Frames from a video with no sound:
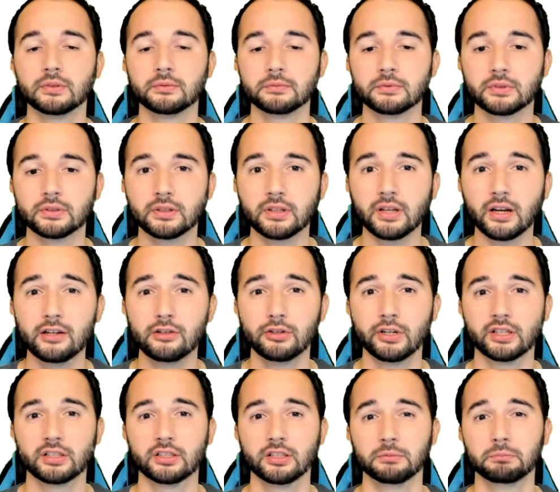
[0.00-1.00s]

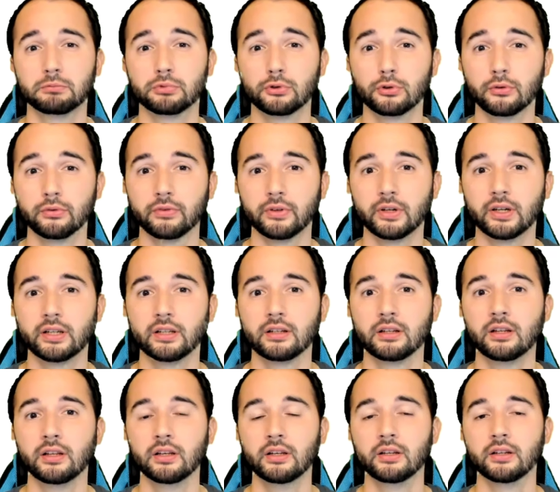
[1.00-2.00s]
directly profile
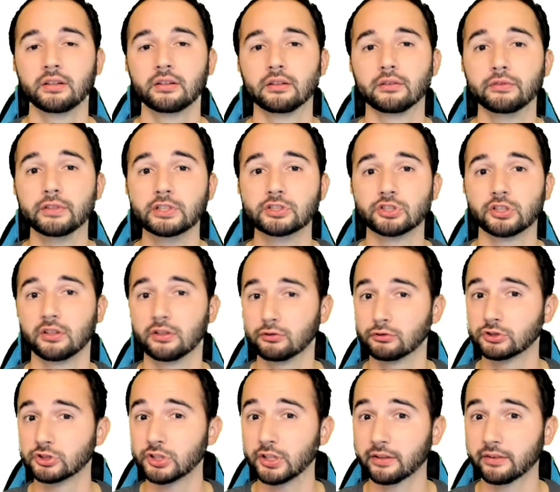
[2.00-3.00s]
the feature that you
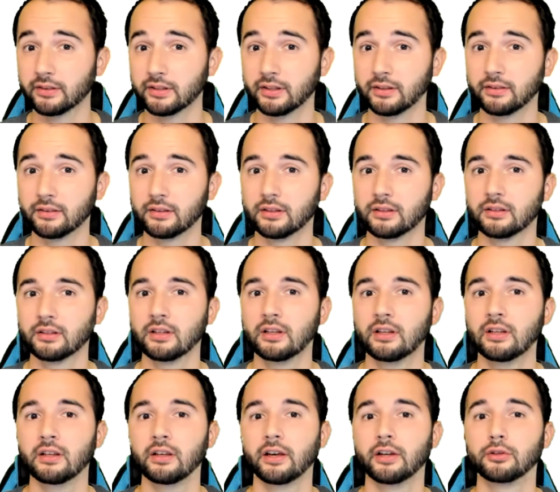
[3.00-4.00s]
just tested
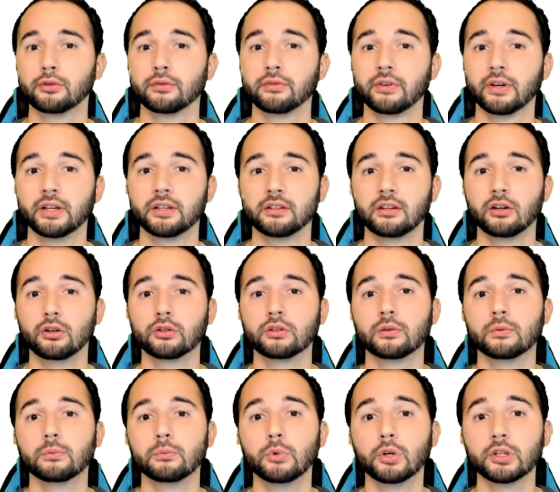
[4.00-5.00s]
and to find out
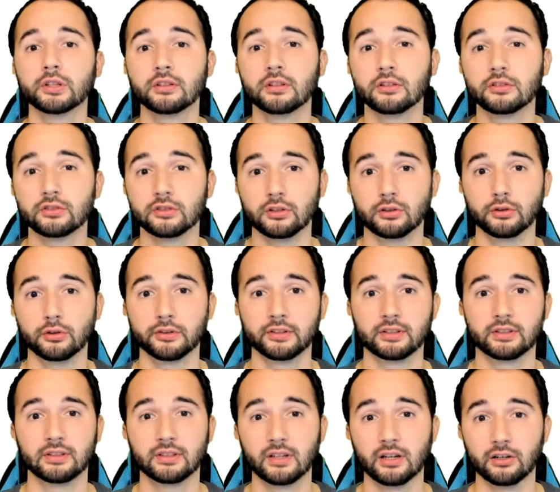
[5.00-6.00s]
what slows it
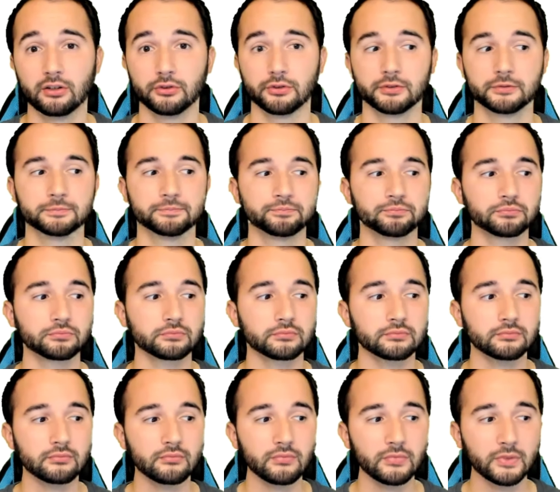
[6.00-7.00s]
down.
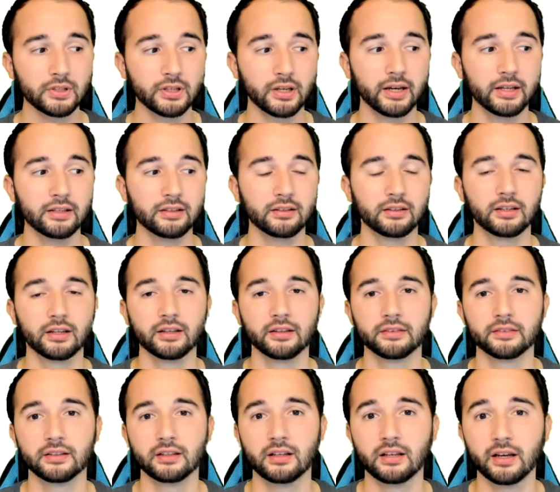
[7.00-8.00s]
And there is
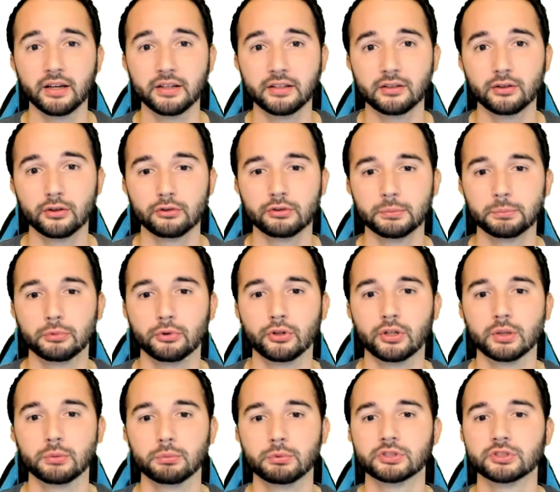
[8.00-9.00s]
the Lighthouse
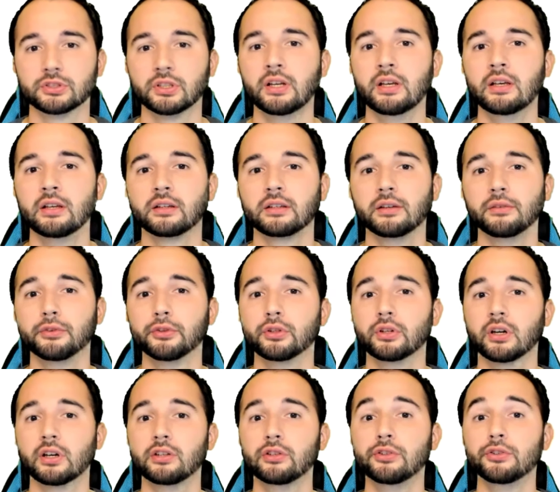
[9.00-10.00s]
report, which gives you
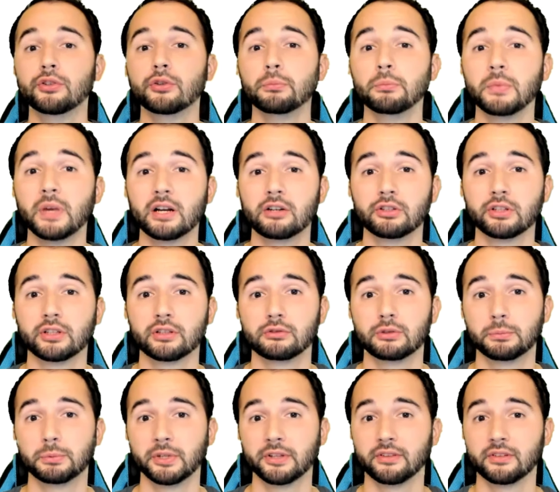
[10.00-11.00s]
a numeric
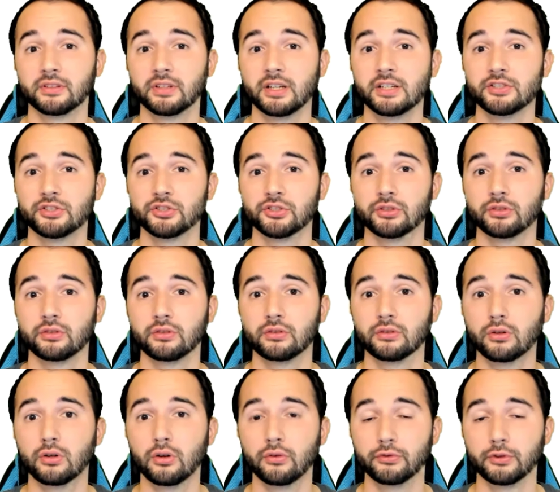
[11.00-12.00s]
representation
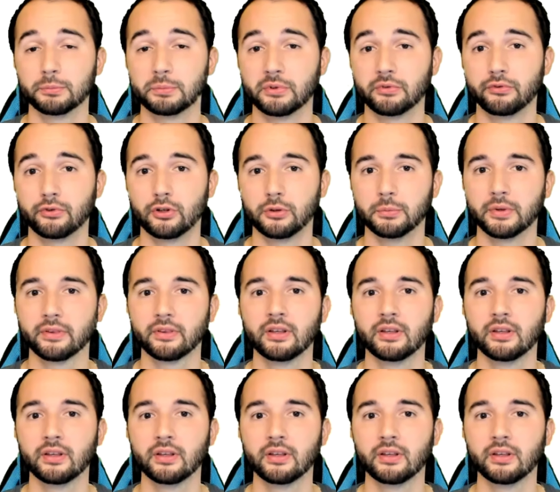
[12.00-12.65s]
of your performance.